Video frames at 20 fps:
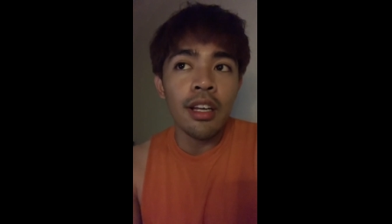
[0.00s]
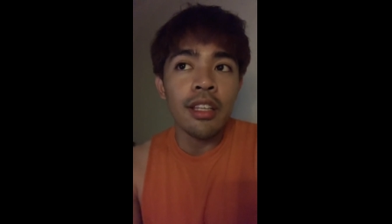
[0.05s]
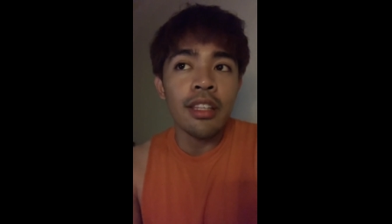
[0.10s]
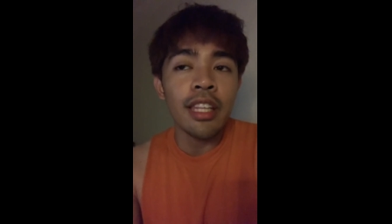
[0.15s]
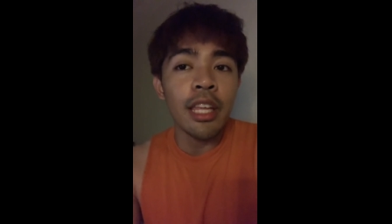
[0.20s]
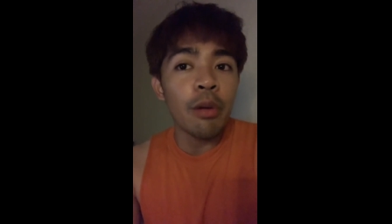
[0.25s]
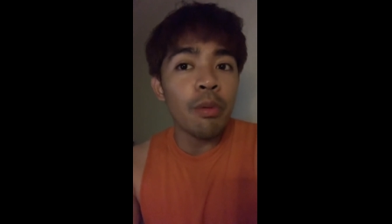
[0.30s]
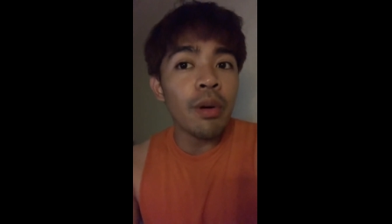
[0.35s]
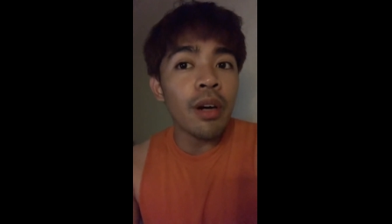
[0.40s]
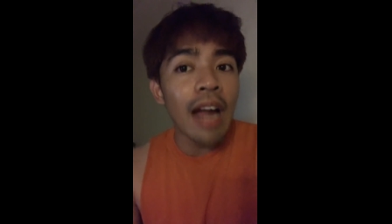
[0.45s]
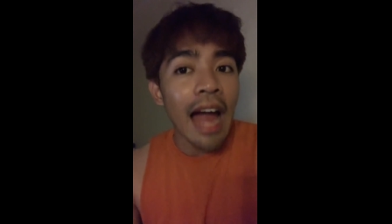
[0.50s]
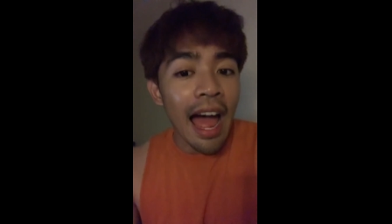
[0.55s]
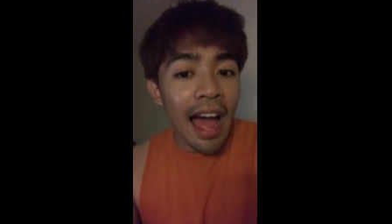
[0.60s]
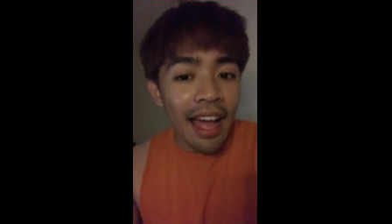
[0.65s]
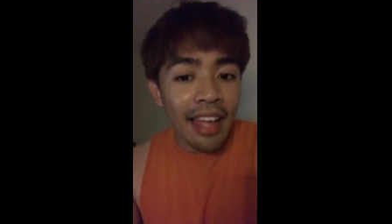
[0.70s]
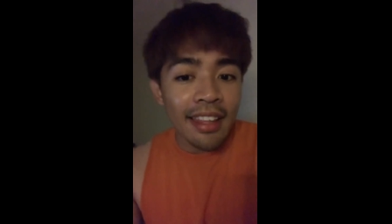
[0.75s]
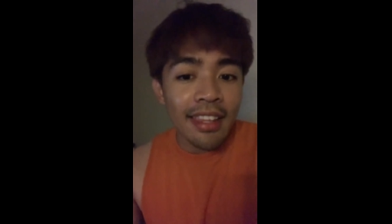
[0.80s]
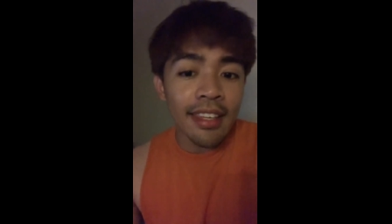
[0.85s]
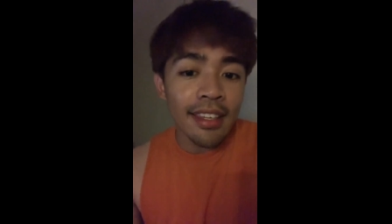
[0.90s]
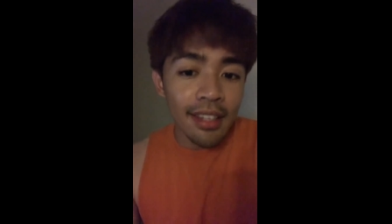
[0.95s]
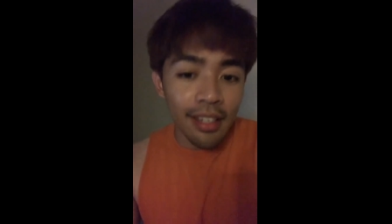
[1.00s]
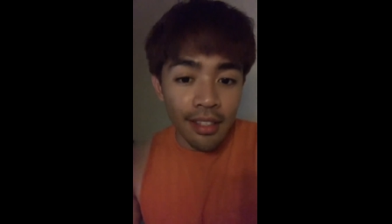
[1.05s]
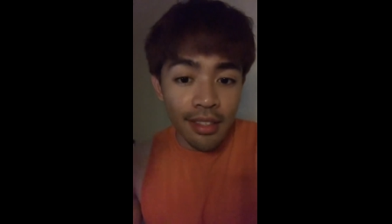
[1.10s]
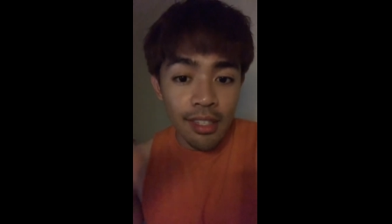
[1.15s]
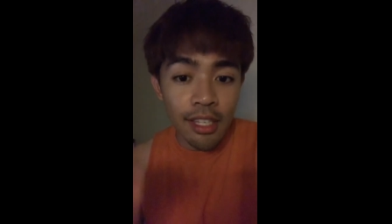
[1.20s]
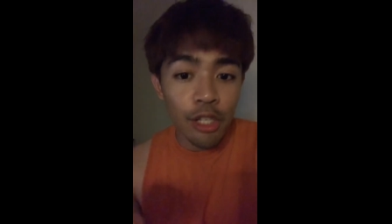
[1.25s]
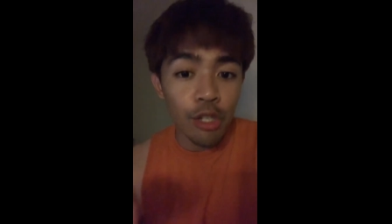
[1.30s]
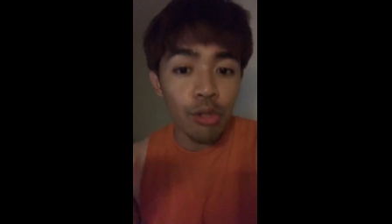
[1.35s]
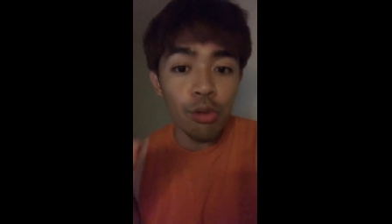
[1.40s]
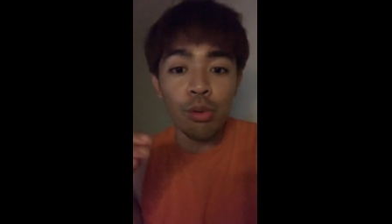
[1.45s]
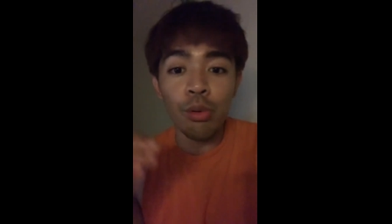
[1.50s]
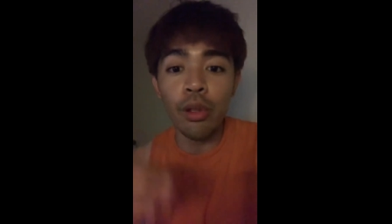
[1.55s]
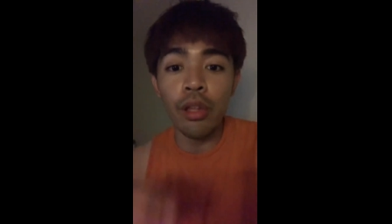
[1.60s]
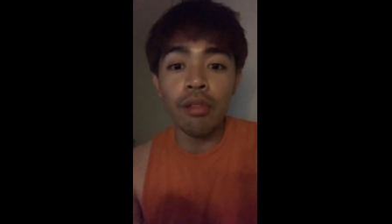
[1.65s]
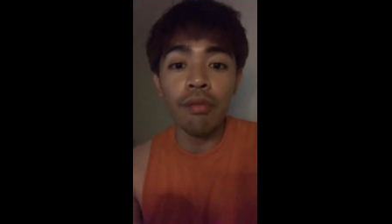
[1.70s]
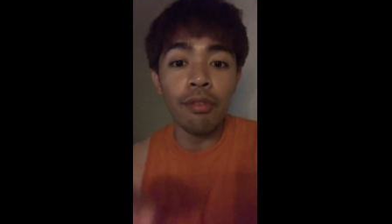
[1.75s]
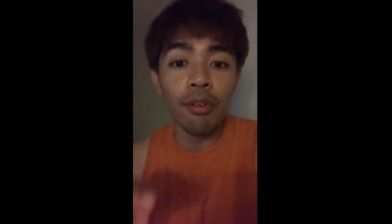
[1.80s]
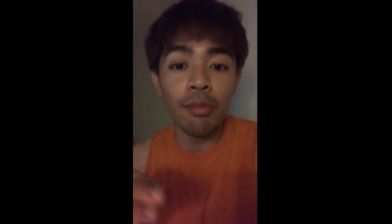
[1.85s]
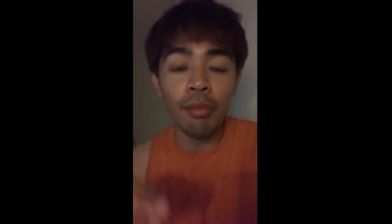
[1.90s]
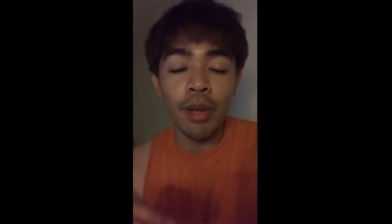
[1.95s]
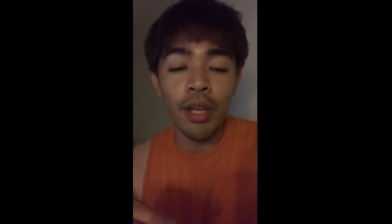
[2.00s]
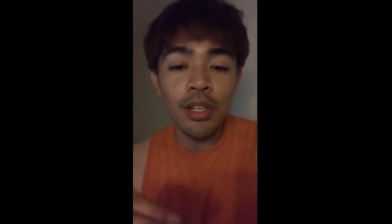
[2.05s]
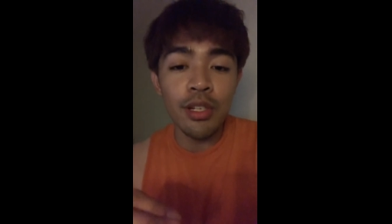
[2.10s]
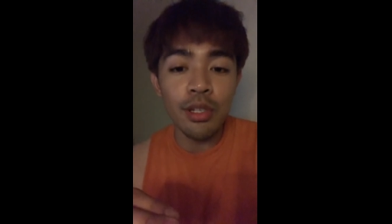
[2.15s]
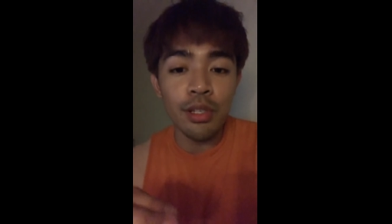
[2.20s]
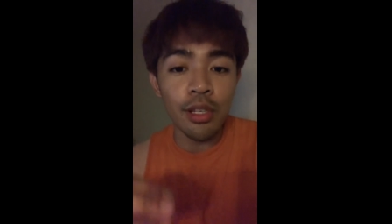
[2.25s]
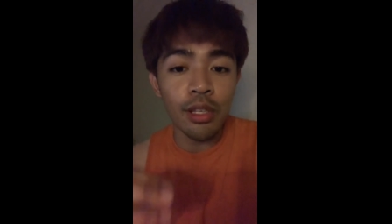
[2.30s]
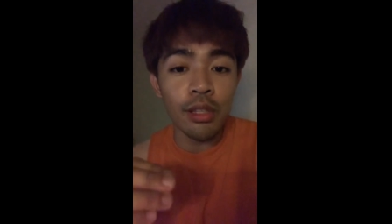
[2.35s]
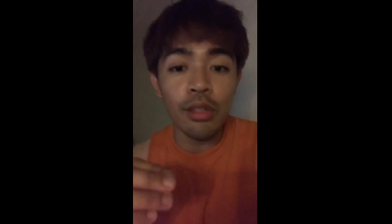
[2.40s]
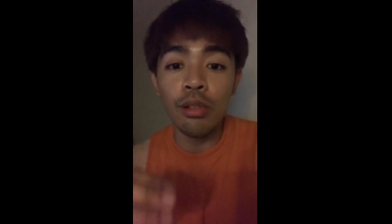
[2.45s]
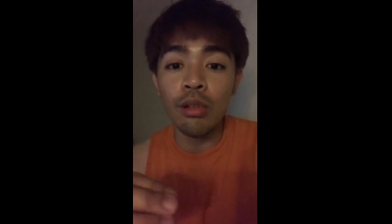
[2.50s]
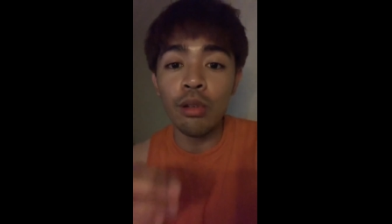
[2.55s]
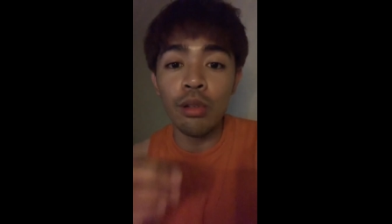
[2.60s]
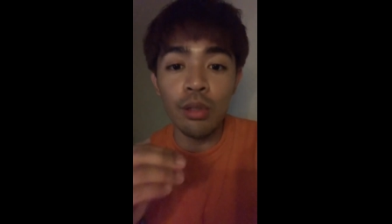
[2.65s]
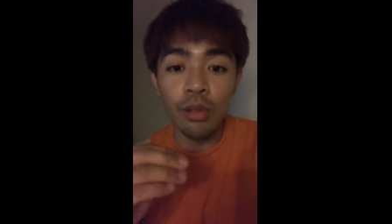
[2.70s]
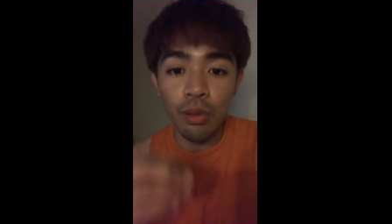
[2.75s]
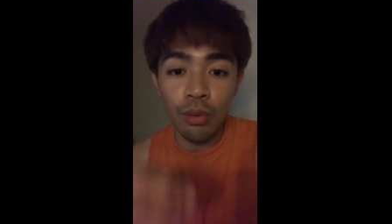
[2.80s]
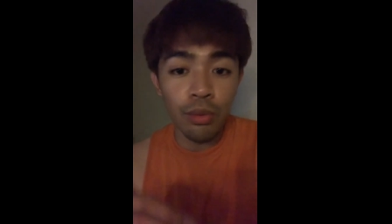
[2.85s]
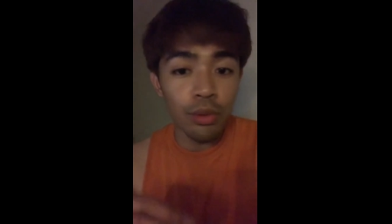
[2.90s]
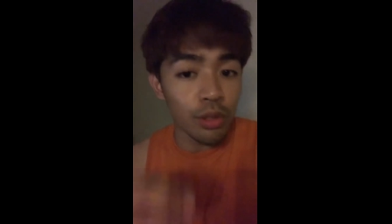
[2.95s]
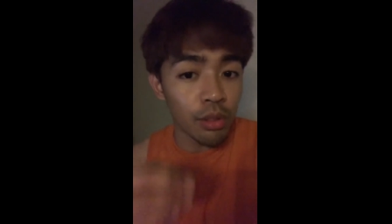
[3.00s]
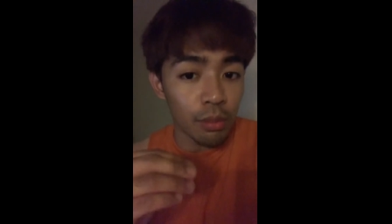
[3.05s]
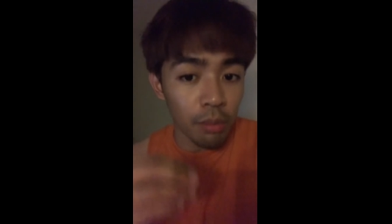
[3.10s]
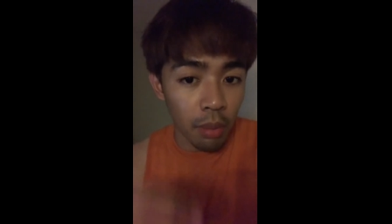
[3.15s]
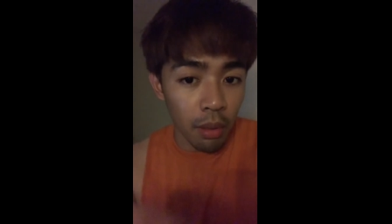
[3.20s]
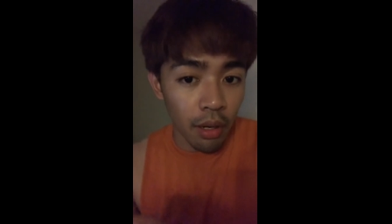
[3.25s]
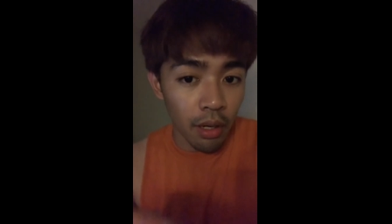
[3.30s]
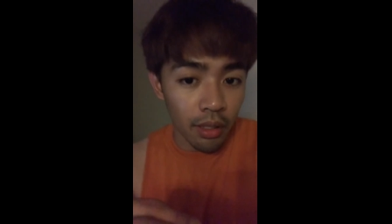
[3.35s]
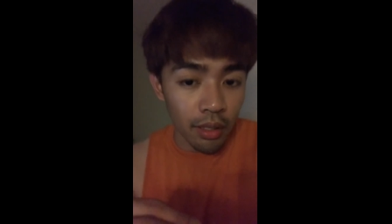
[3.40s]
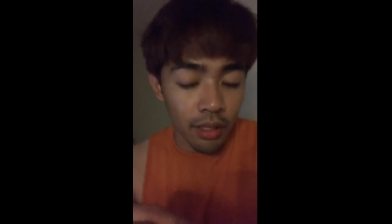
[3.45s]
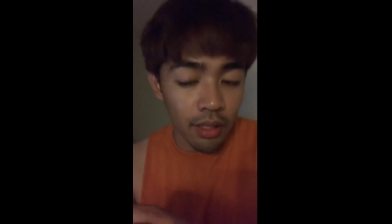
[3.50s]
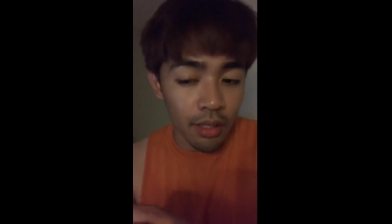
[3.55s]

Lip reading: they were adding additional information in the conclusion part.